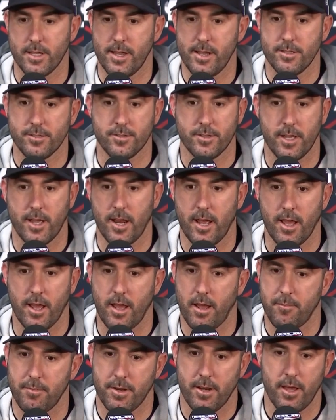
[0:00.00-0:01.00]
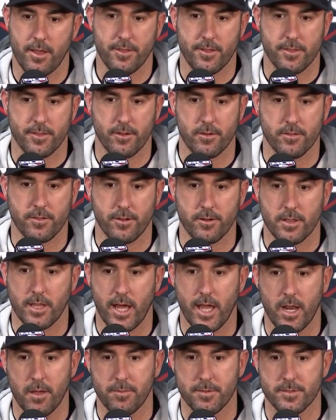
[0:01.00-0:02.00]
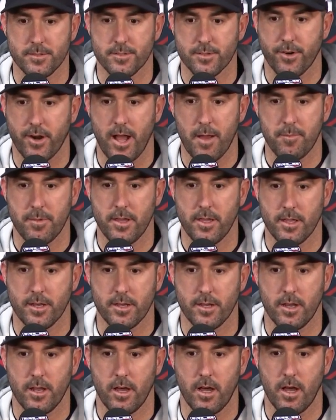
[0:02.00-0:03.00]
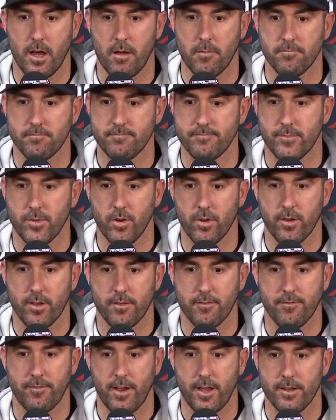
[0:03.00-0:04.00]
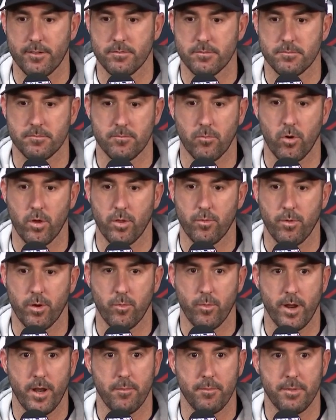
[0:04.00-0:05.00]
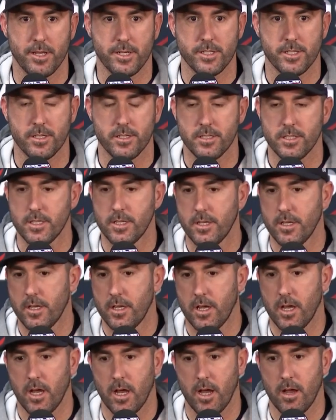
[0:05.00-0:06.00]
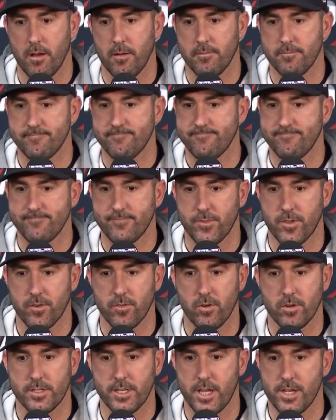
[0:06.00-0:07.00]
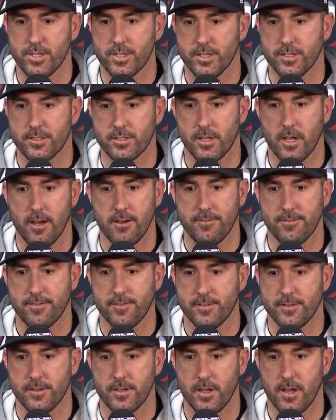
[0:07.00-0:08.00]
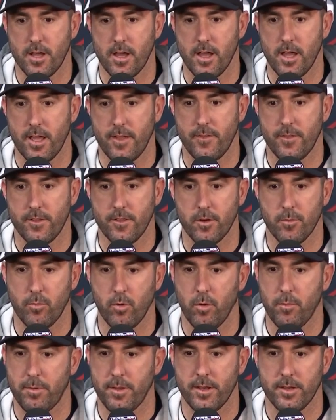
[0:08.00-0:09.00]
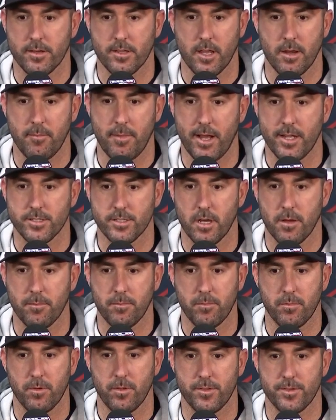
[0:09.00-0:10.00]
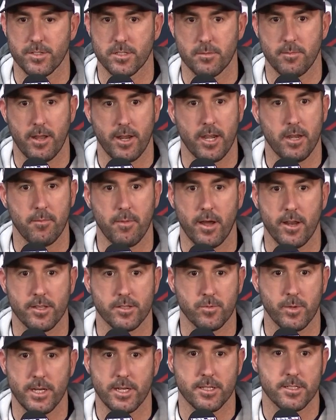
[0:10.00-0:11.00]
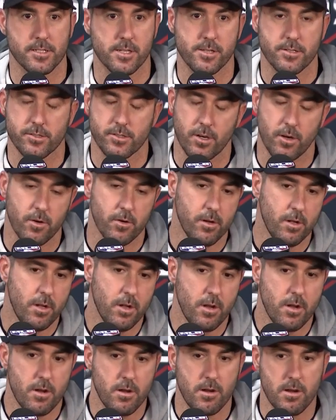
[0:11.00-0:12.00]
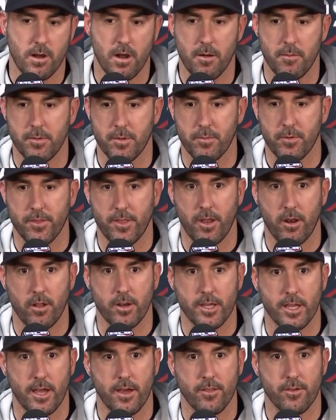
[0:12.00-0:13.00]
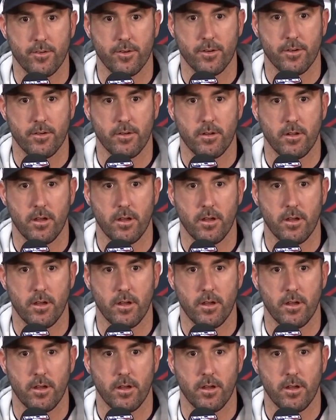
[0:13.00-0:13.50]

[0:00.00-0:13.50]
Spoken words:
to answer that. I think their lineup is scrappy and can find more than one way to beat you. Their rotation is tough, and then their bullpen can match up with just about anybody's weaknesses. So you put that all together, and